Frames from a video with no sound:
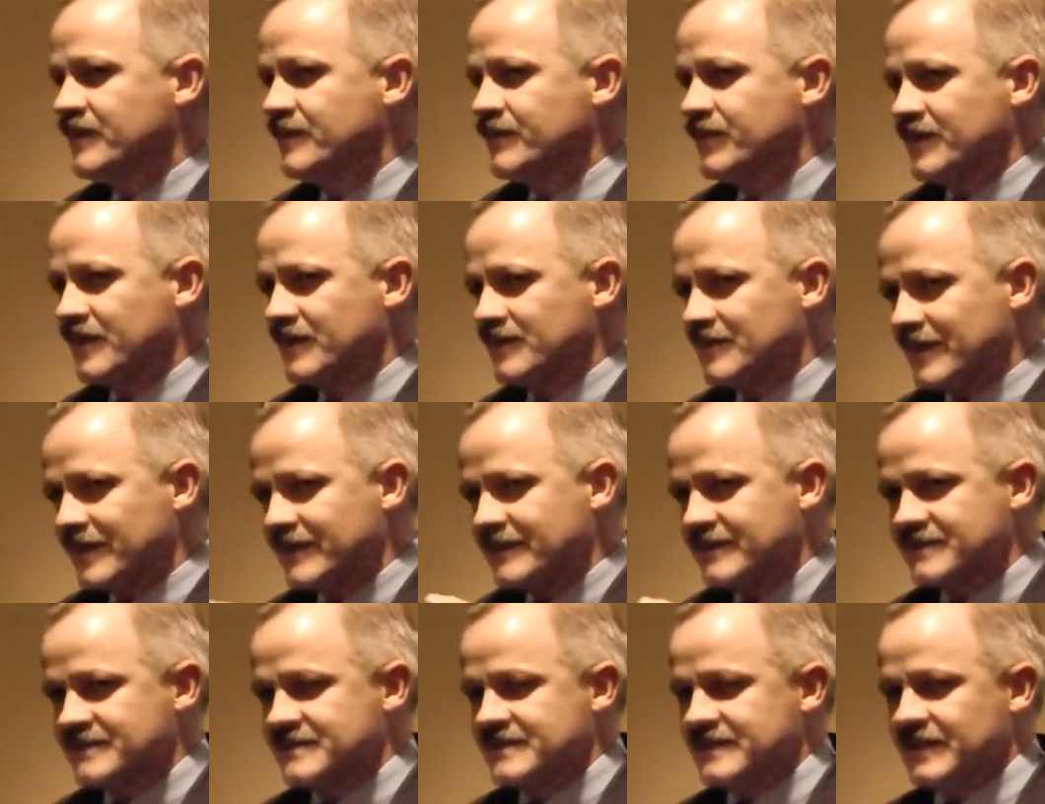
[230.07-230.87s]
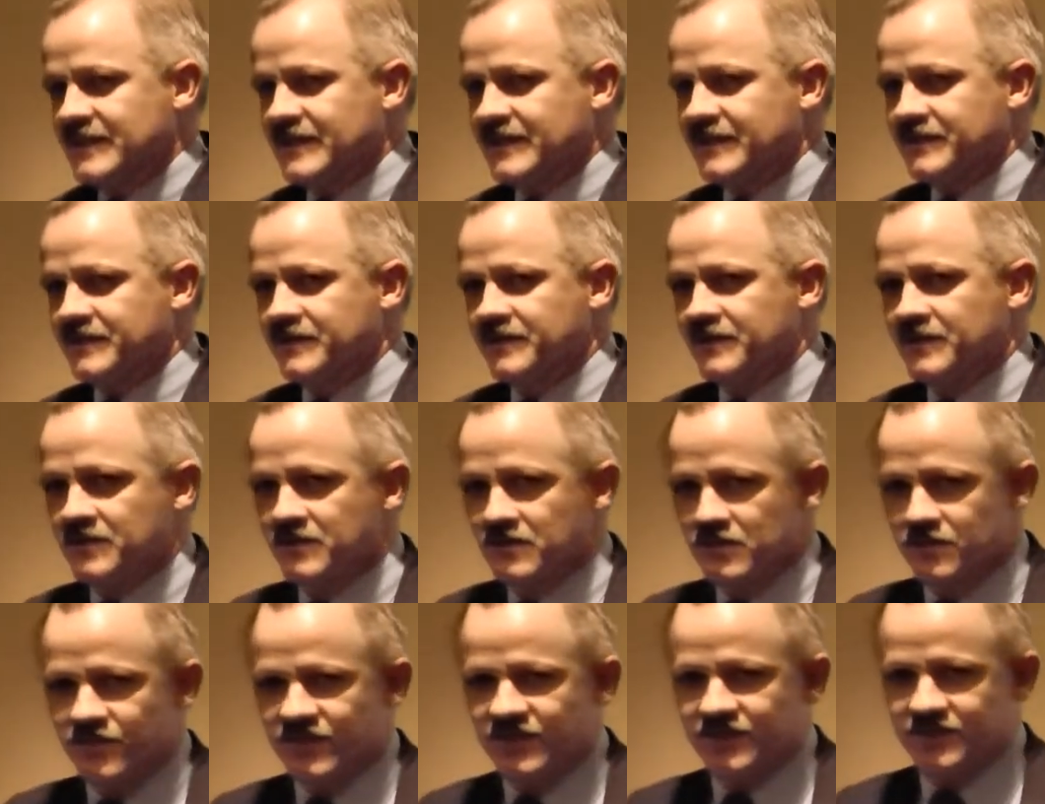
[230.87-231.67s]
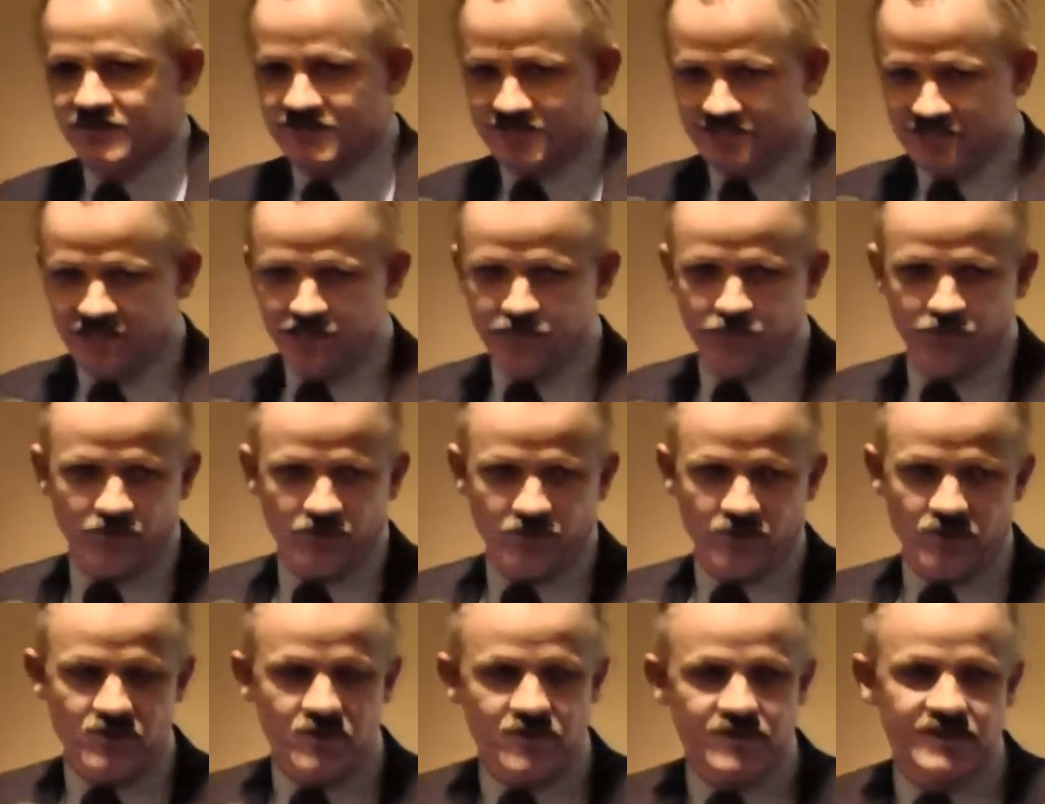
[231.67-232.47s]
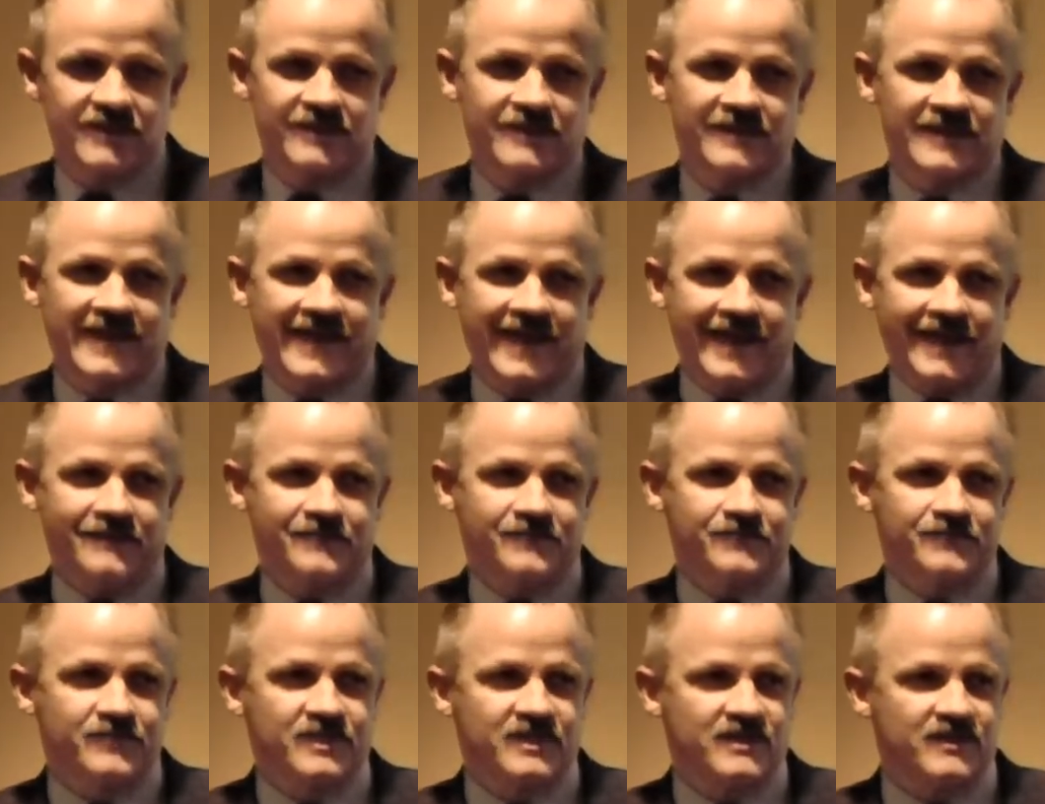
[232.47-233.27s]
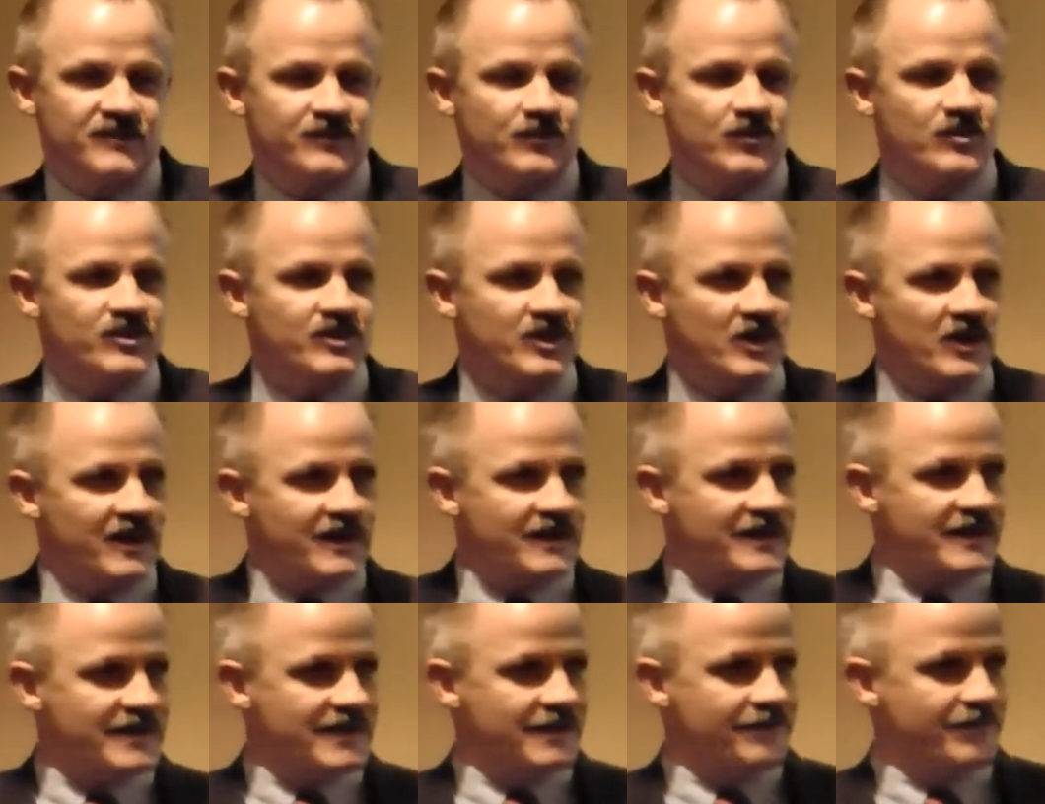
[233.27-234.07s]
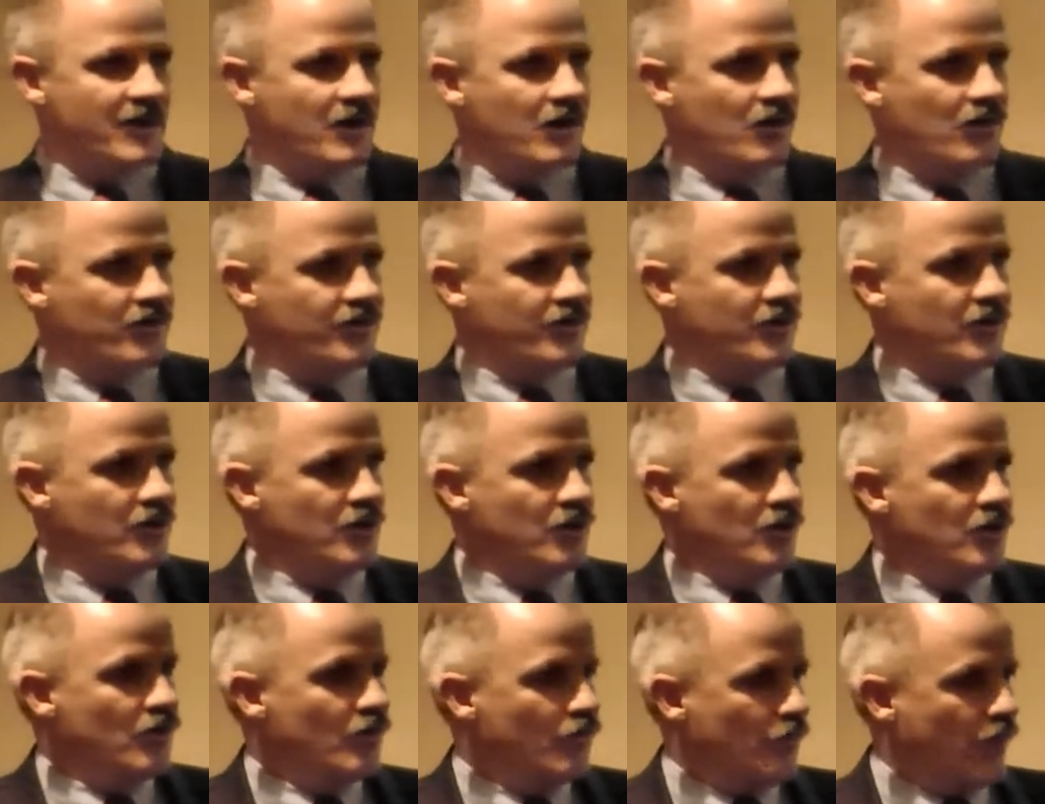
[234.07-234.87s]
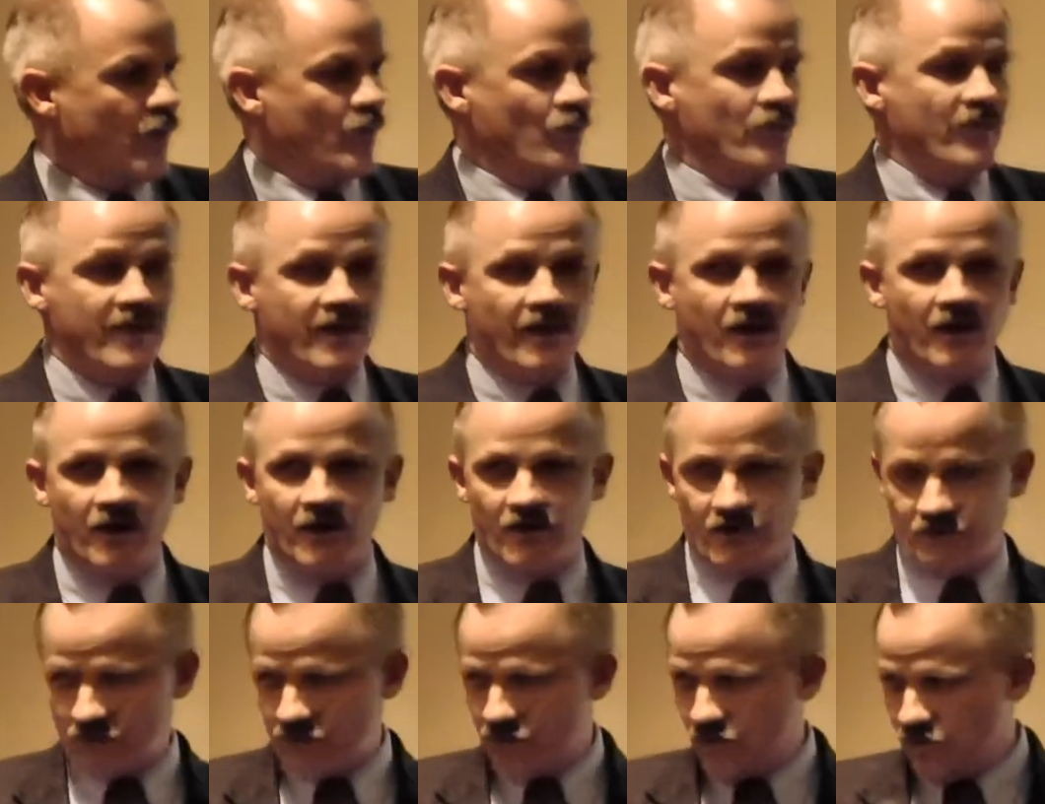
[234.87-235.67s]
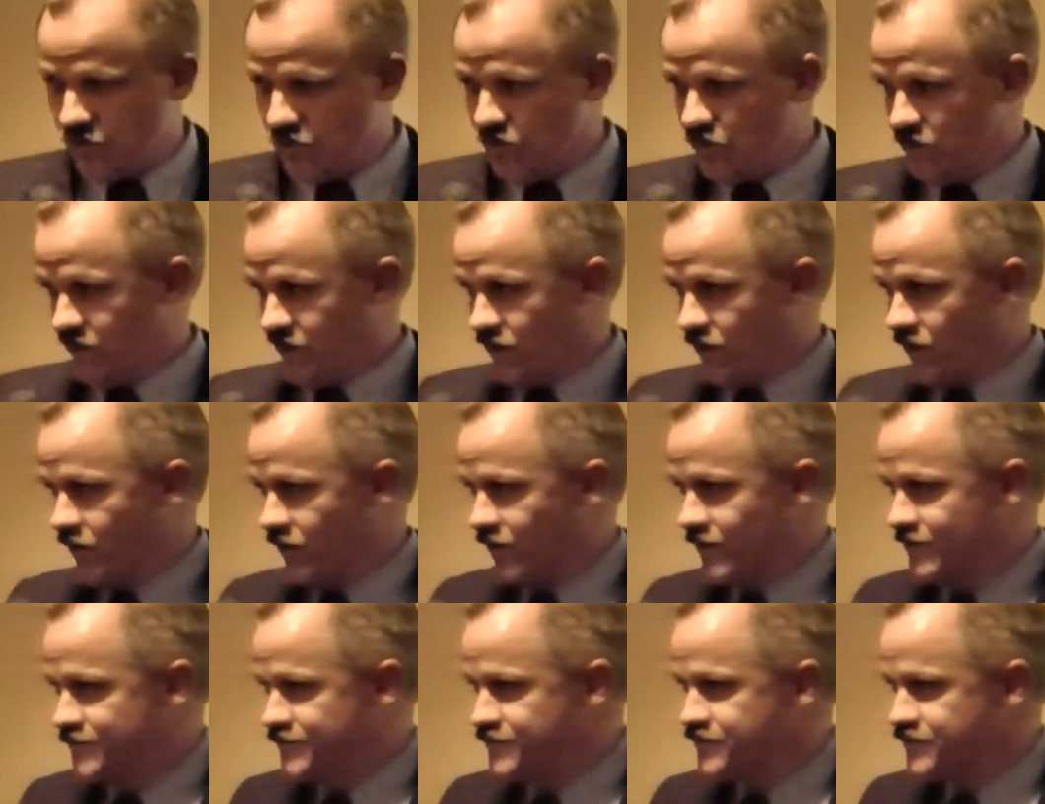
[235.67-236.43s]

But I'd like to take it a little bit deeper than that, because we're talking about what we are, who we are.